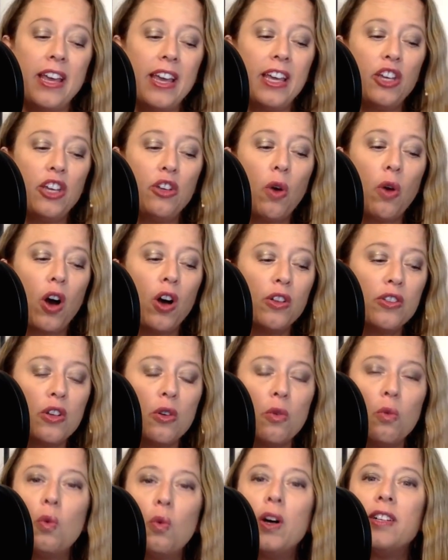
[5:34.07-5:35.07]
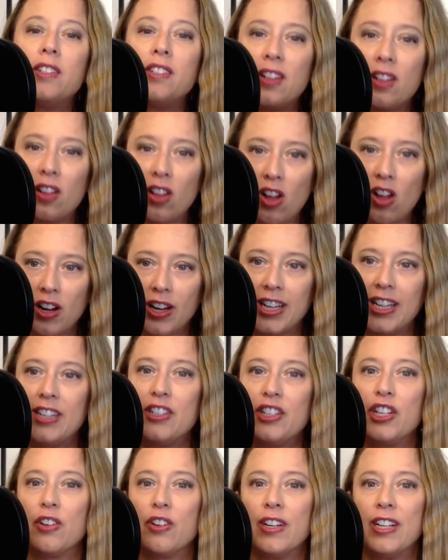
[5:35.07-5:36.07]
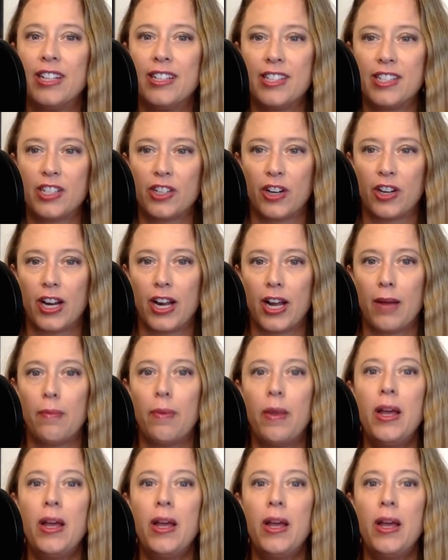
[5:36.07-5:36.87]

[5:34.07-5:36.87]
you also want to log into your Instagram,